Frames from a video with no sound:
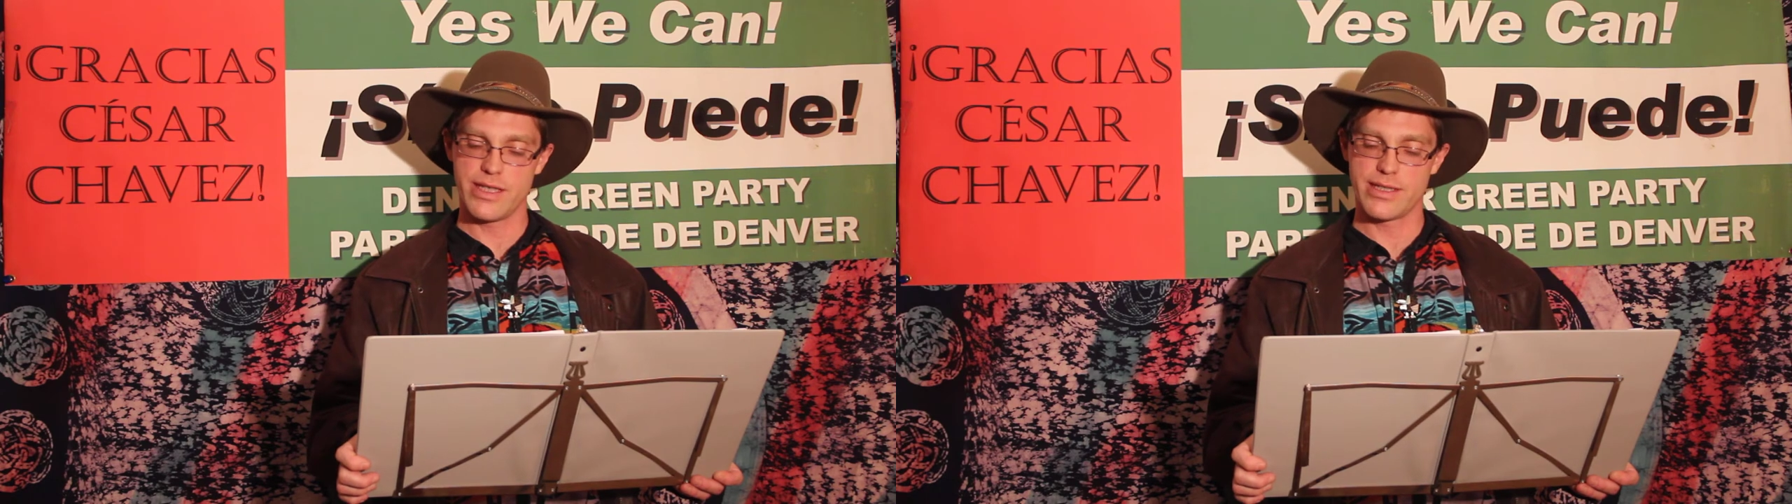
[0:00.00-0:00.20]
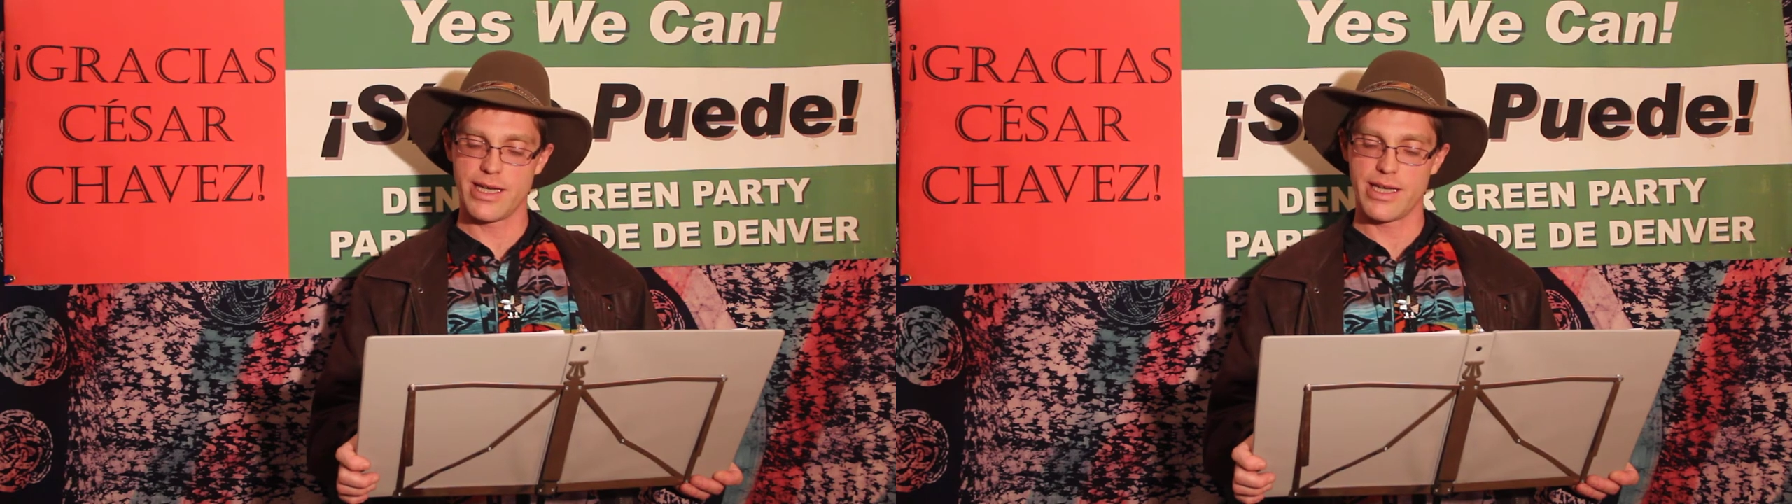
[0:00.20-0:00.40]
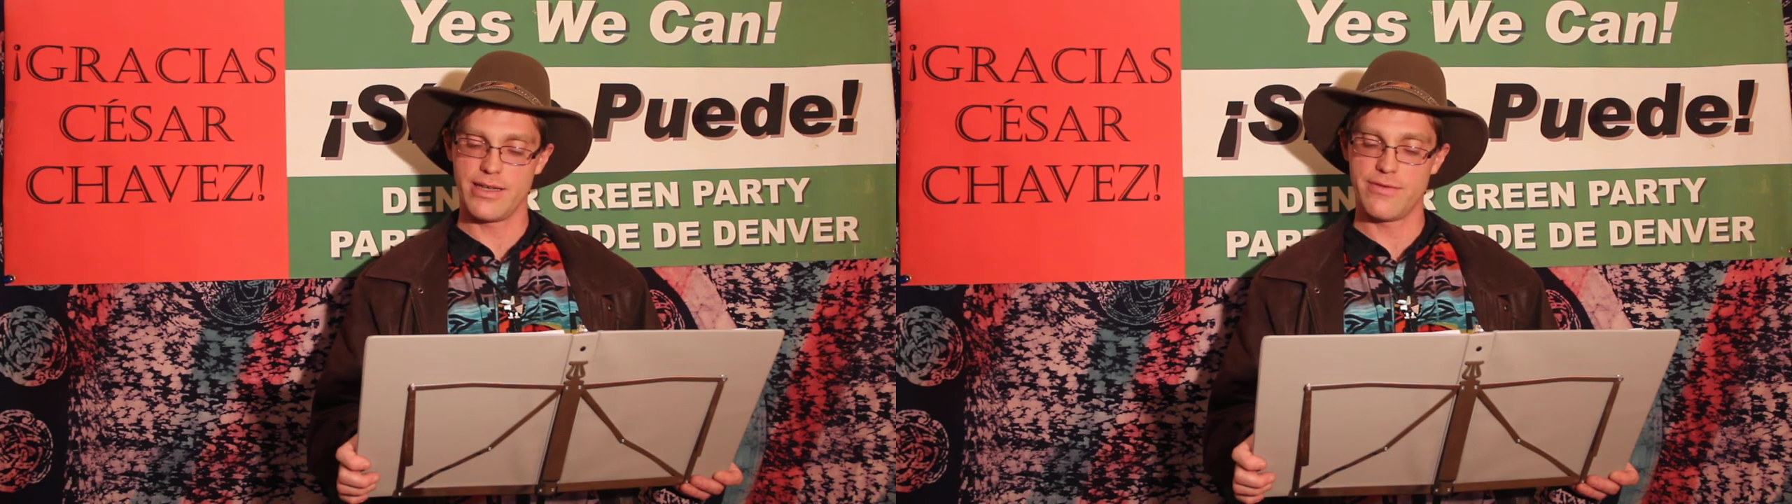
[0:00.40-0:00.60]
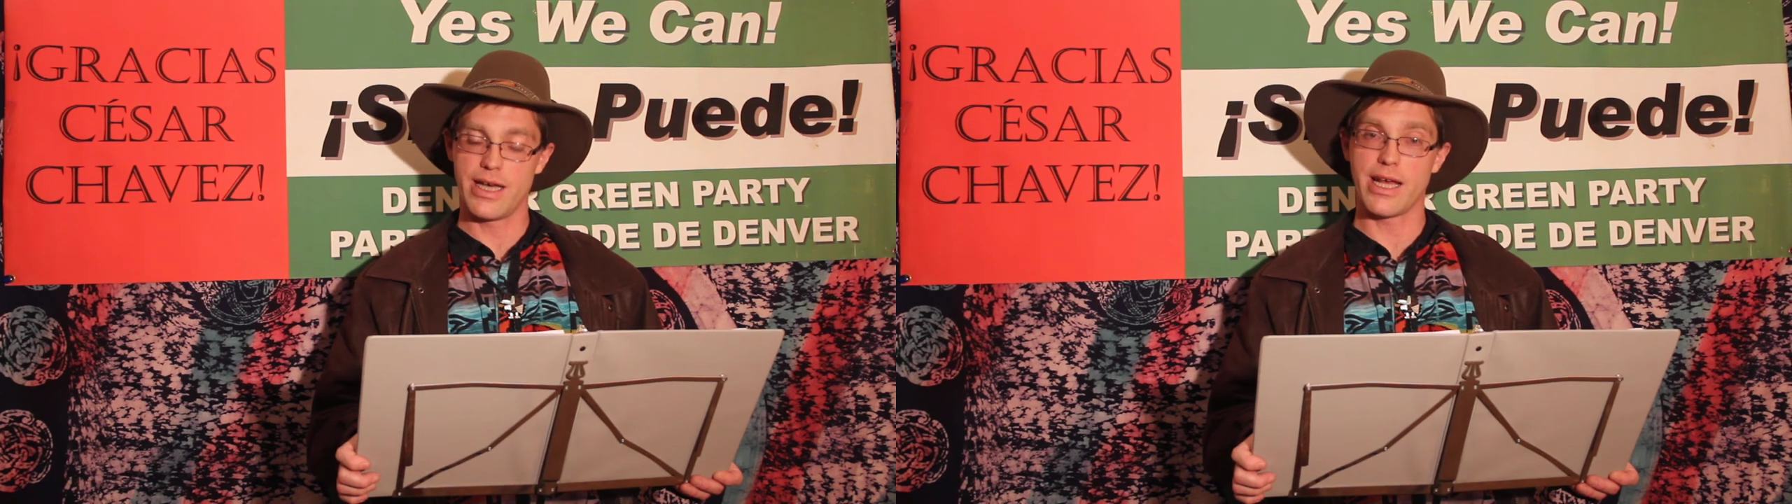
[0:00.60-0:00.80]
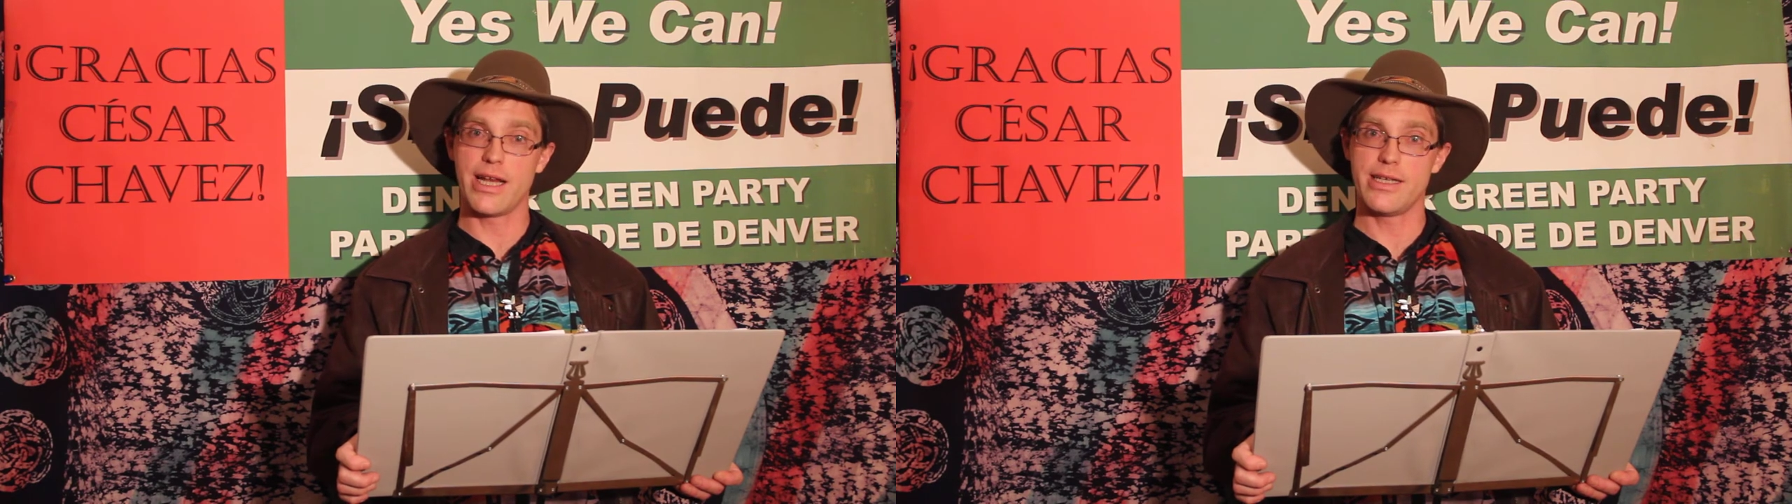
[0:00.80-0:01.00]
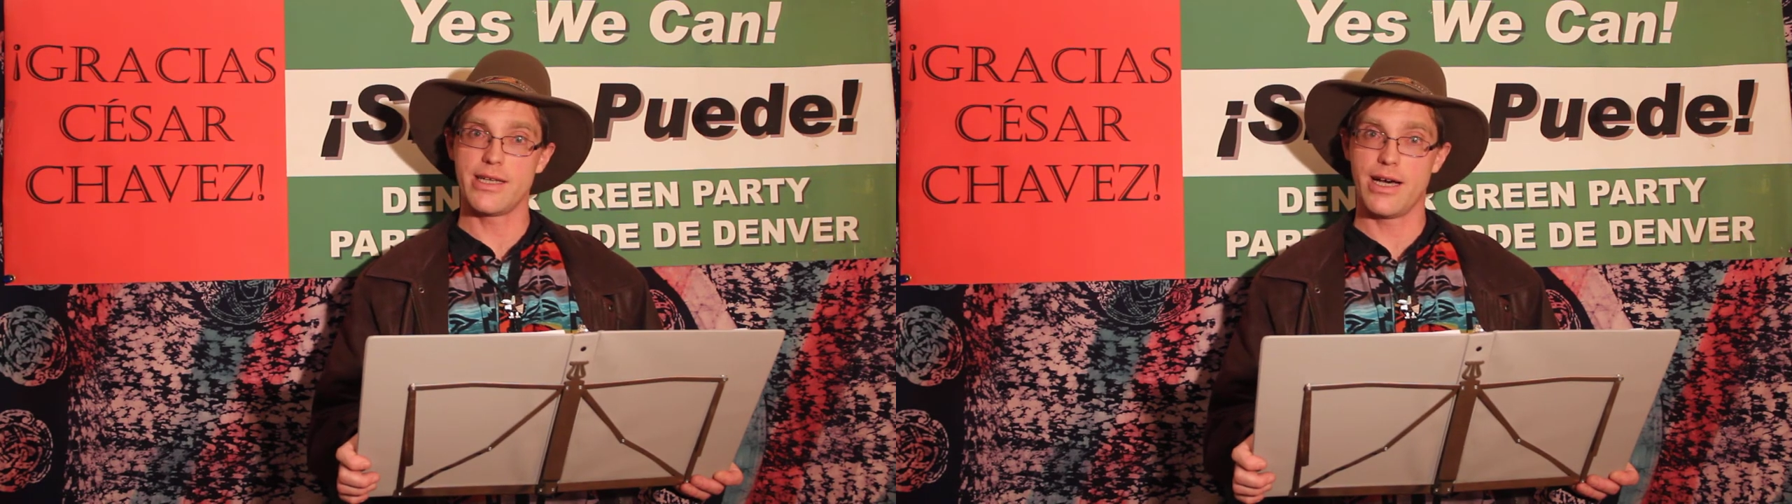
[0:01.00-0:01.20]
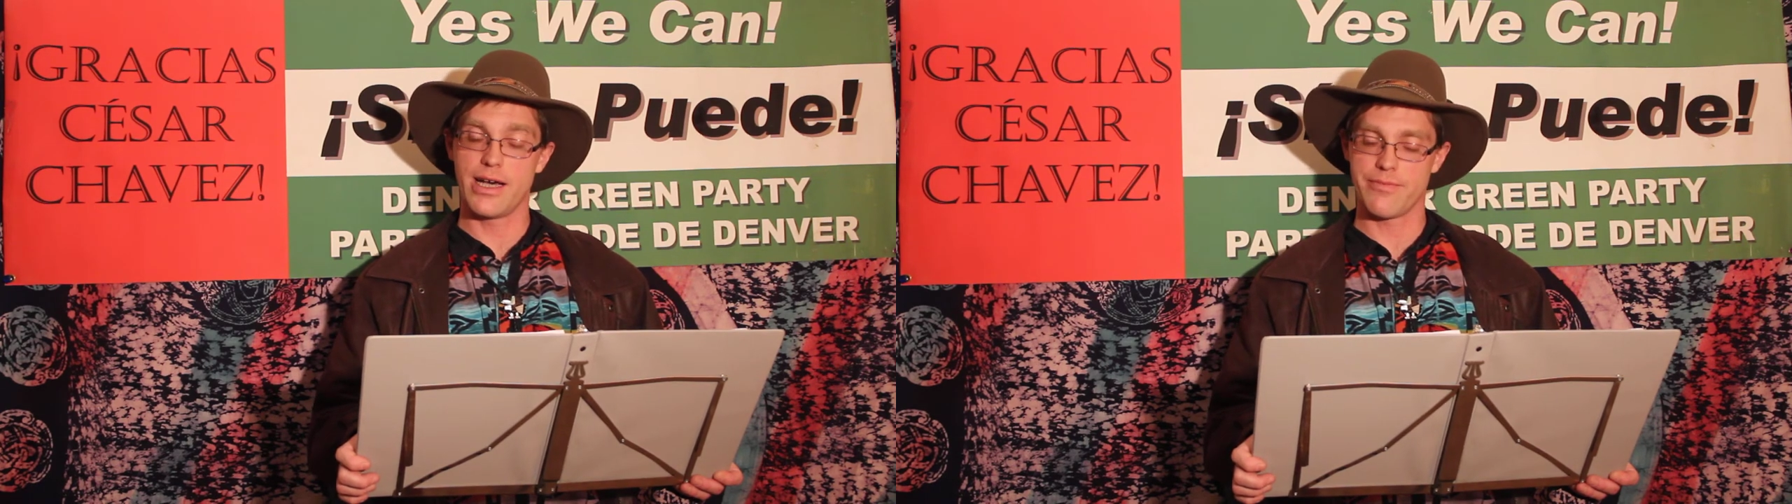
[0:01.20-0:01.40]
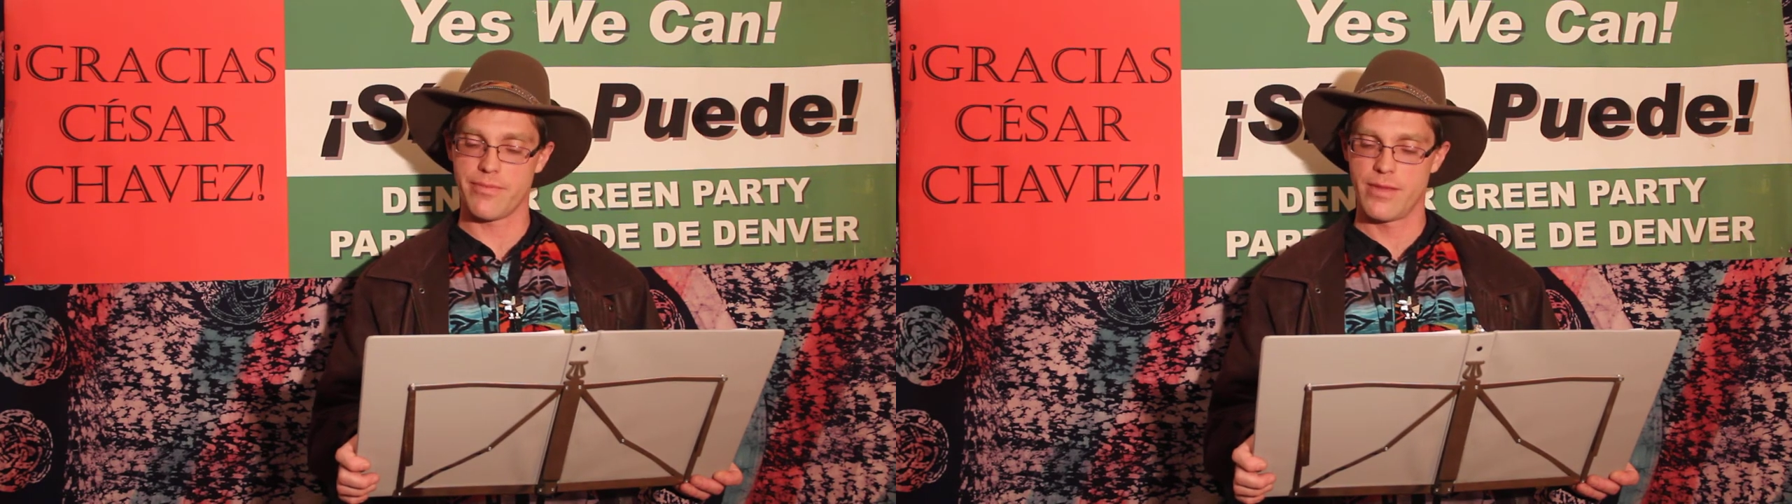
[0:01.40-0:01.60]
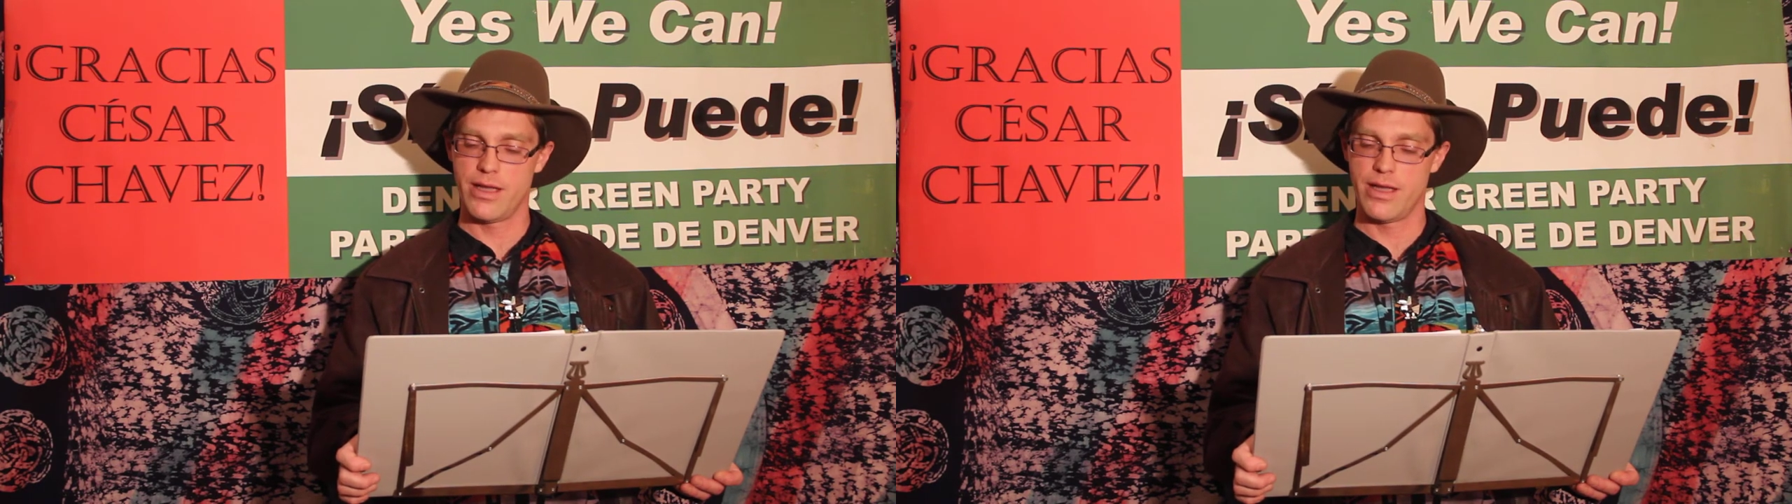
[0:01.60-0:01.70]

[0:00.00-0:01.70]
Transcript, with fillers: executive at any time